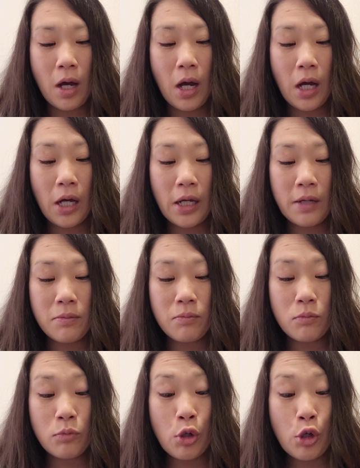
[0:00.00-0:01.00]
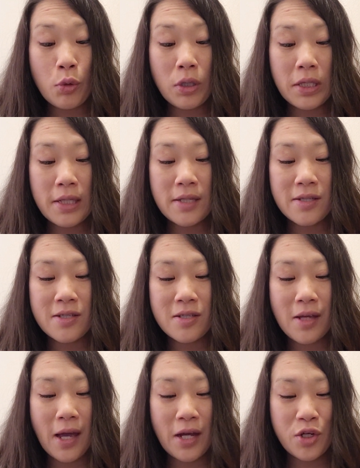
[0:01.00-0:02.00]
I am new at this,
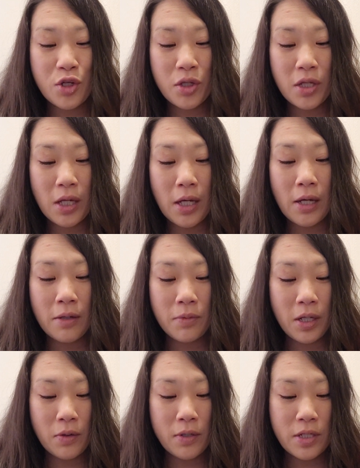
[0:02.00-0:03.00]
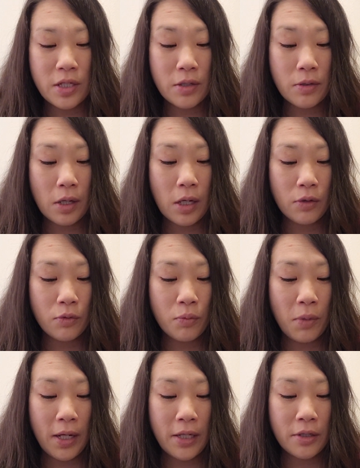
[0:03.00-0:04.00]
actually. There was a
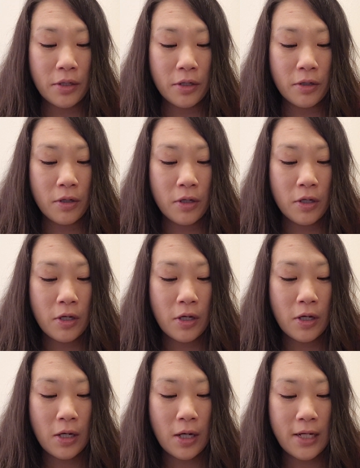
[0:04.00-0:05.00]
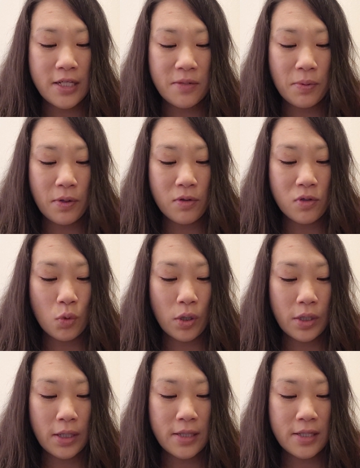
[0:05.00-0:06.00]
reminder, I suppose one
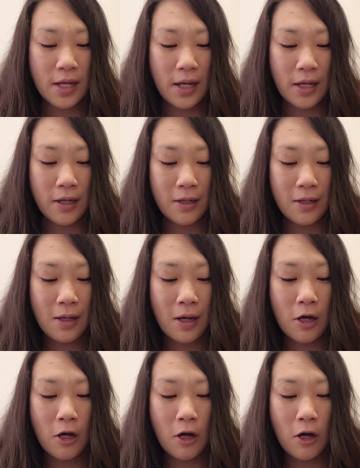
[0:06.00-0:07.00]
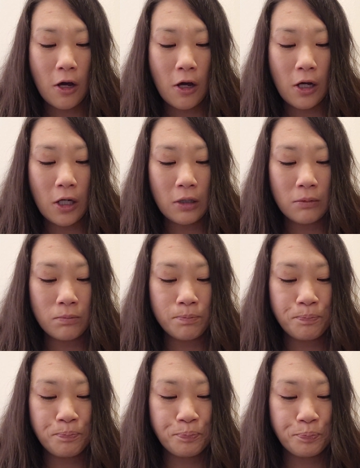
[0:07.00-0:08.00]
could say,
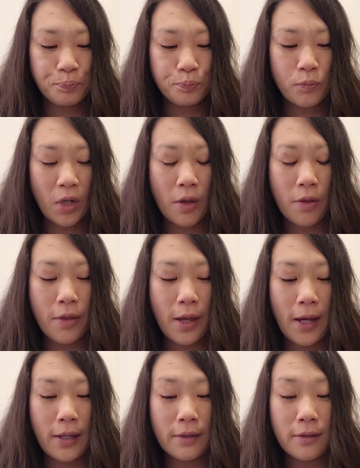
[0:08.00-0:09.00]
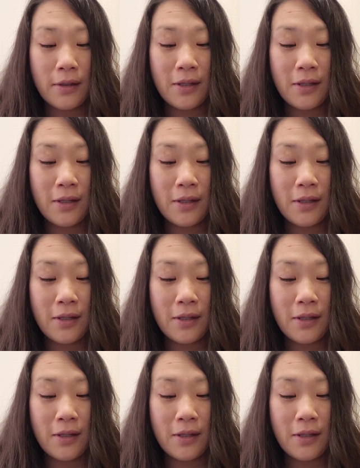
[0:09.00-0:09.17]
that